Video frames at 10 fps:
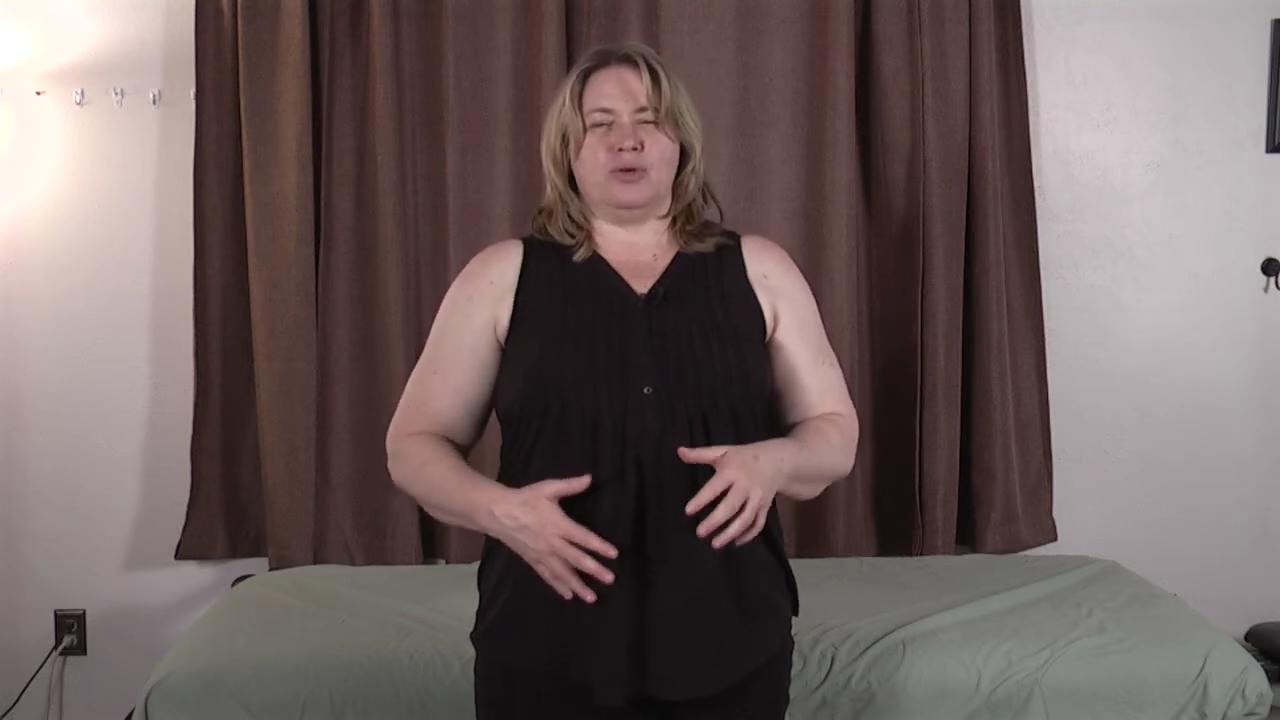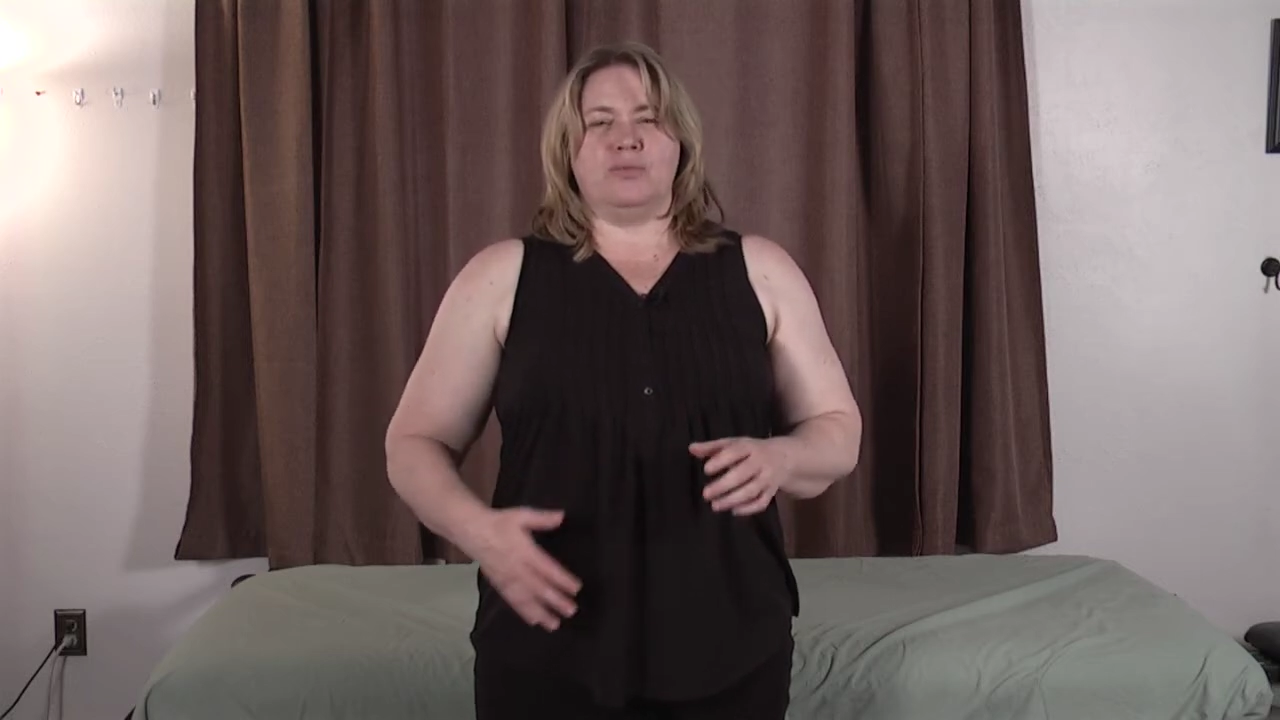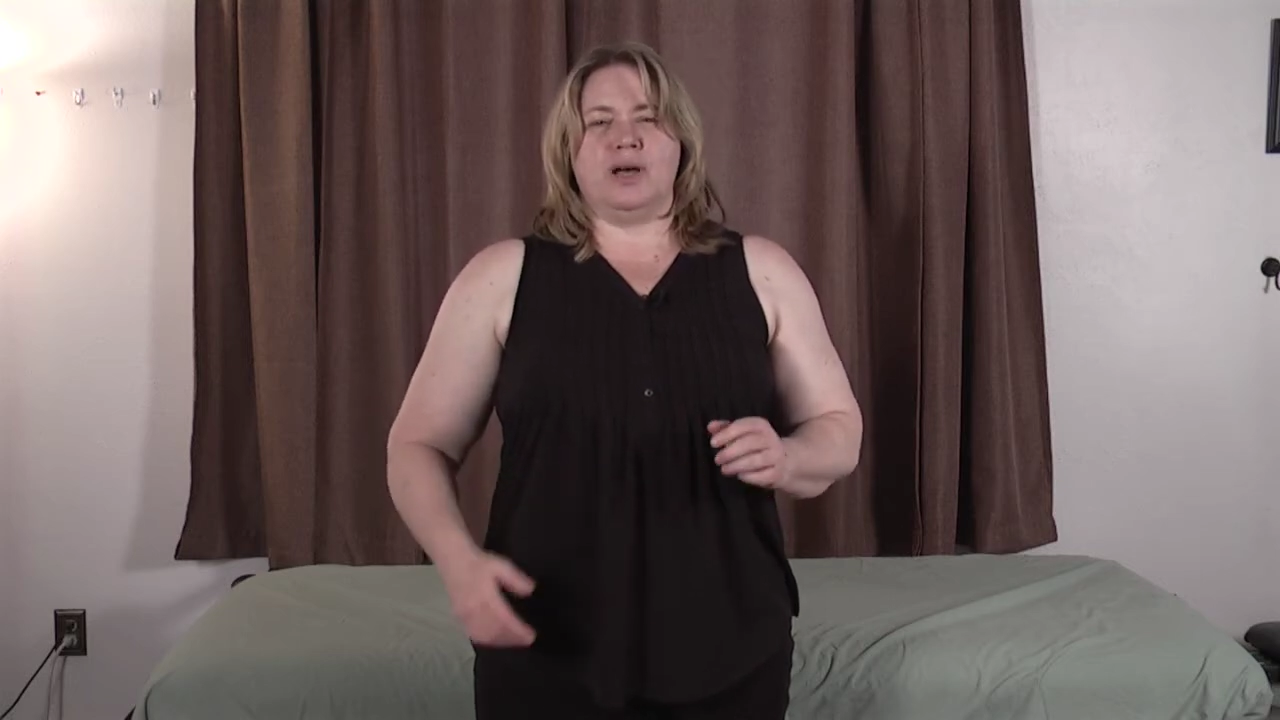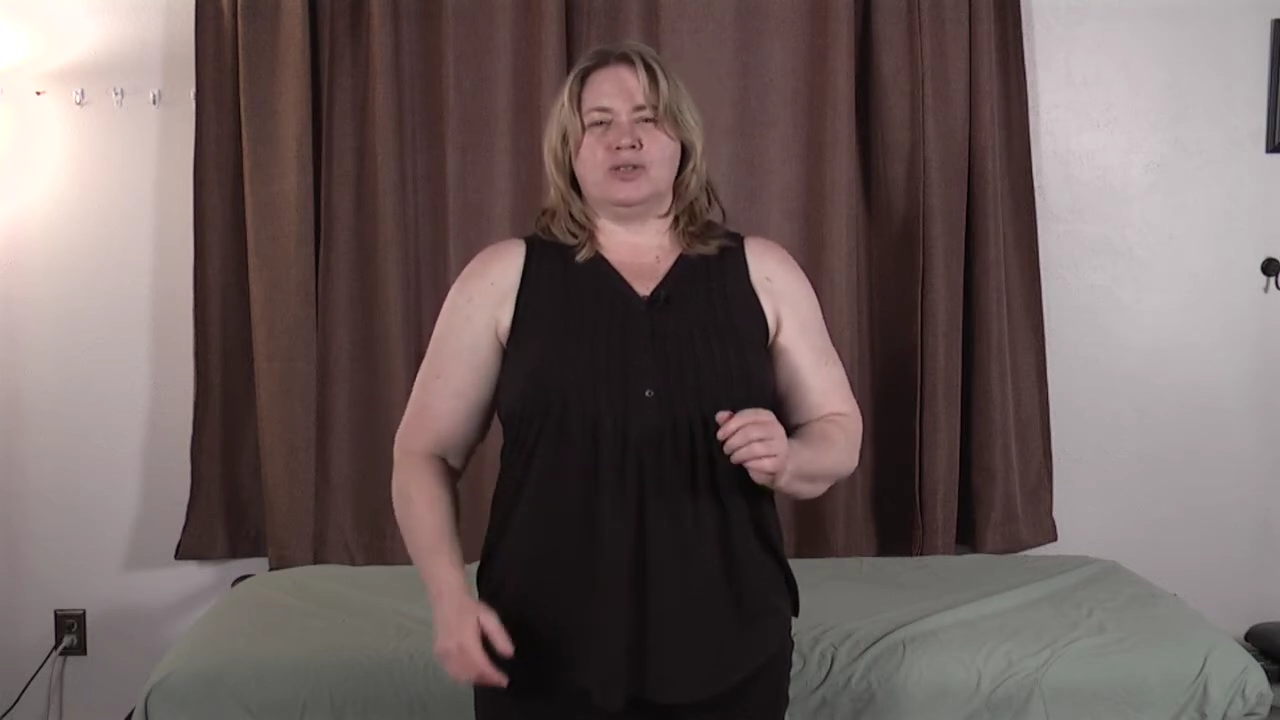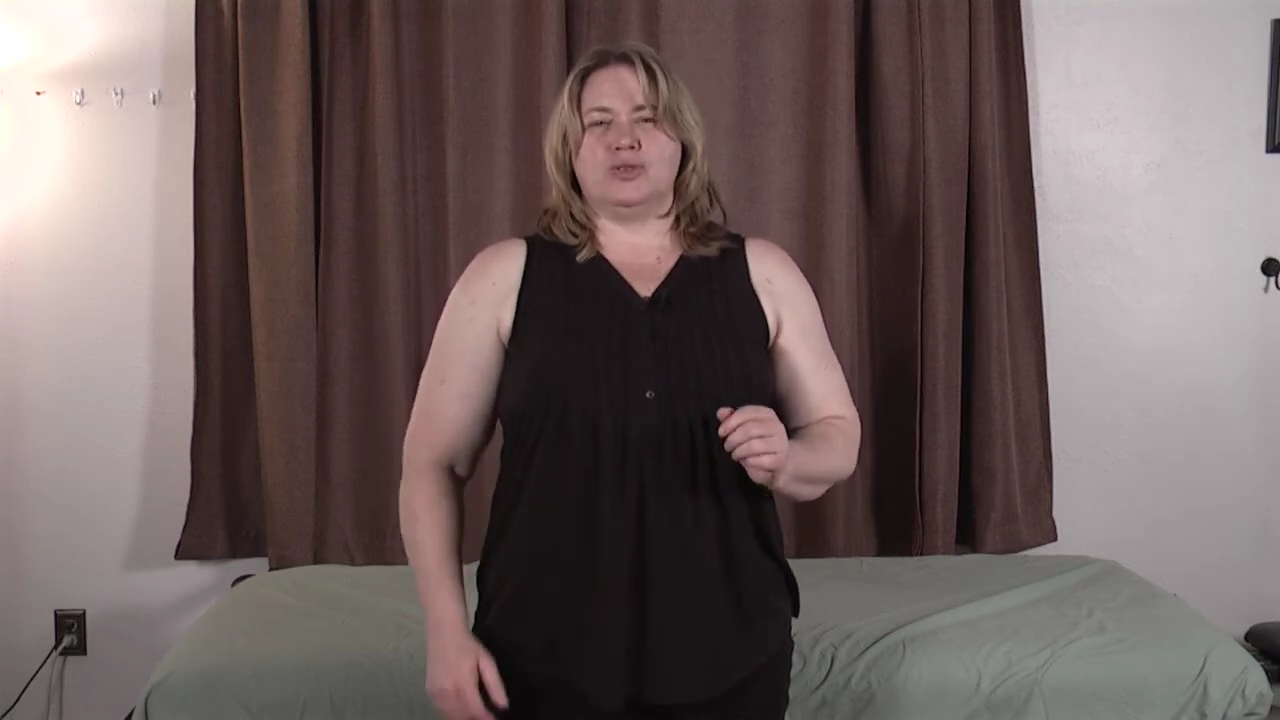
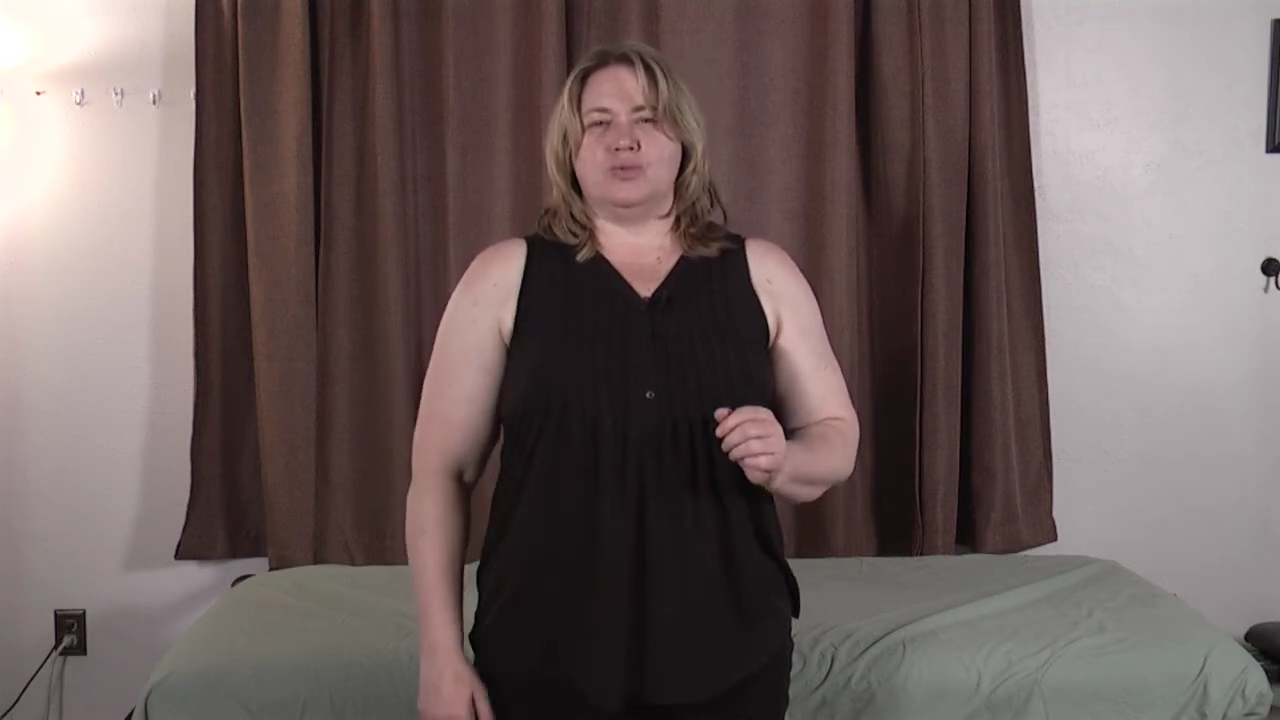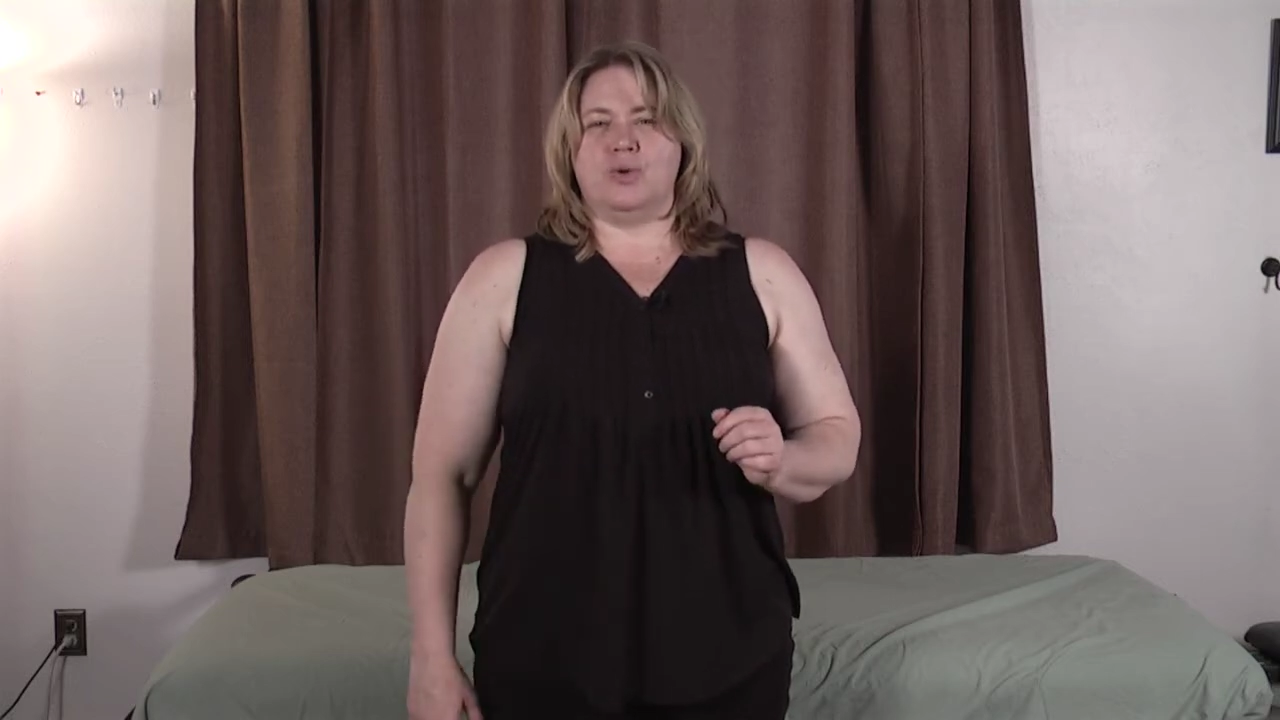muscle